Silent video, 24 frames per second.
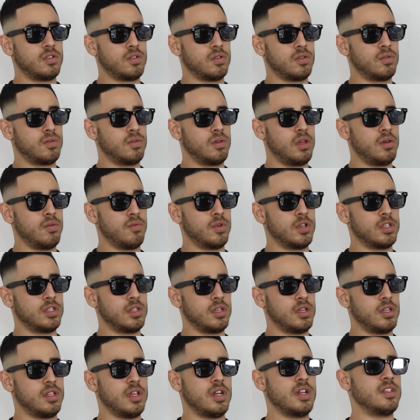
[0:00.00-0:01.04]
So it was,
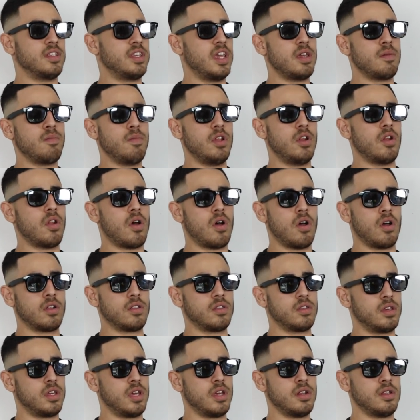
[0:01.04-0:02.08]
it didn't take me long
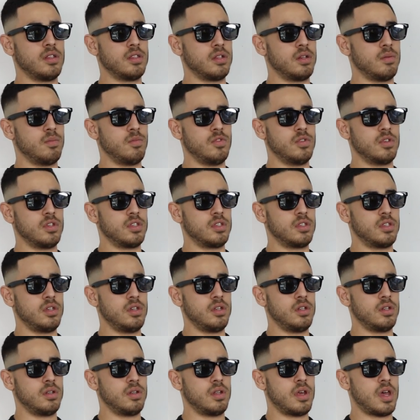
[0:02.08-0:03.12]
to get into the music
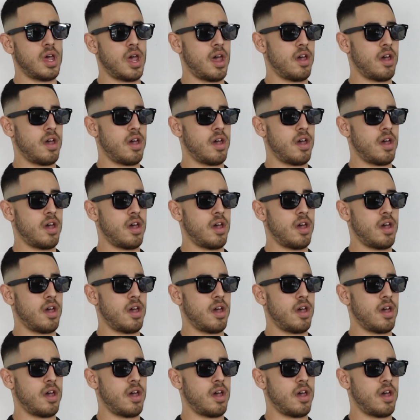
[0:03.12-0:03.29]
scene